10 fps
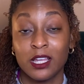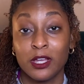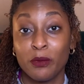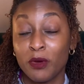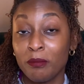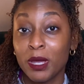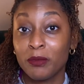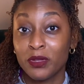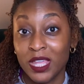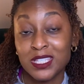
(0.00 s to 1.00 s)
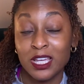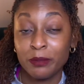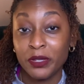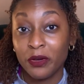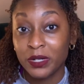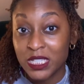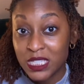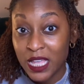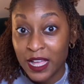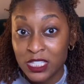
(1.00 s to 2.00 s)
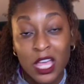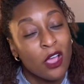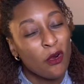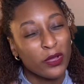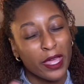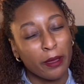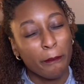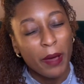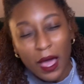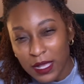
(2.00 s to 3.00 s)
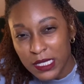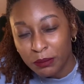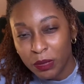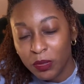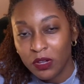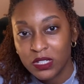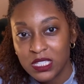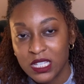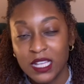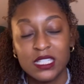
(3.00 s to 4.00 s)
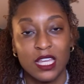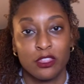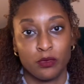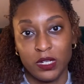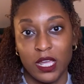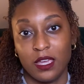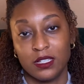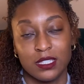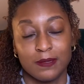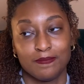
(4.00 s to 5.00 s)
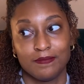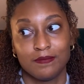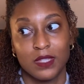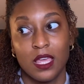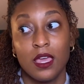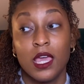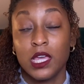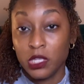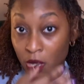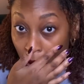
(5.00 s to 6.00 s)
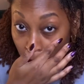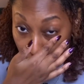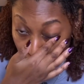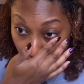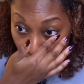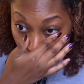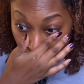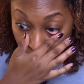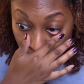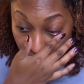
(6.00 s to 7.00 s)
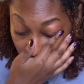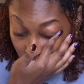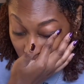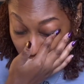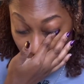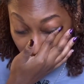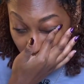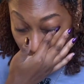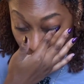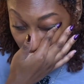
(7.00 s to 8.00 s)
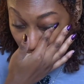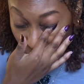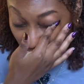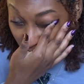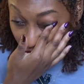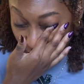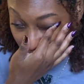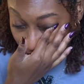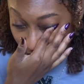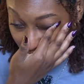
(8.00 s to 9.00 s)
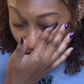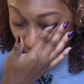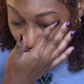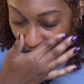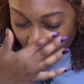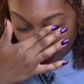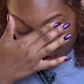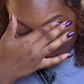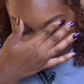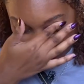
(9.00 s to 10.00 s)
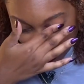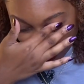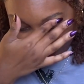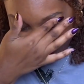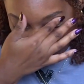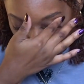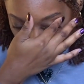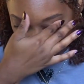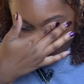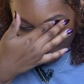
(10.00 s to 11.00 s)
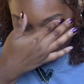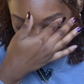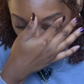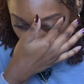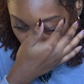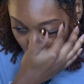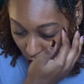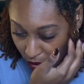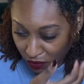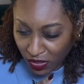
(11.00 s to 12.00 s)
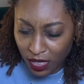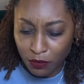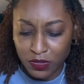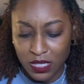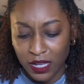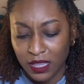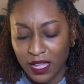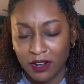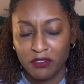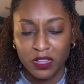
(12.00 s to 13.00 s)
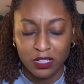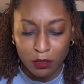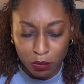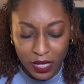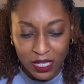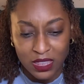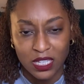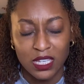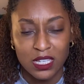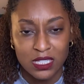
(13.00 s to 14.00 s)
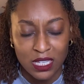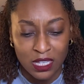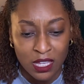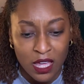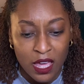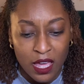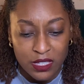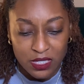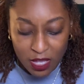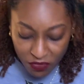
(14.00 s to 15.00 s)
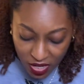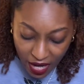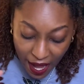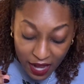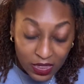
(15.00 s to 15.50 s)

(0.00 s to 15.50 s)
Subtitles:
remember that's going to be on this test, or that could possibly be on this test in 3 days. Y'all, it was so good, and I feel like it was nice that we went through all of it. It was like a lot of fill in the blank things and stuff, and I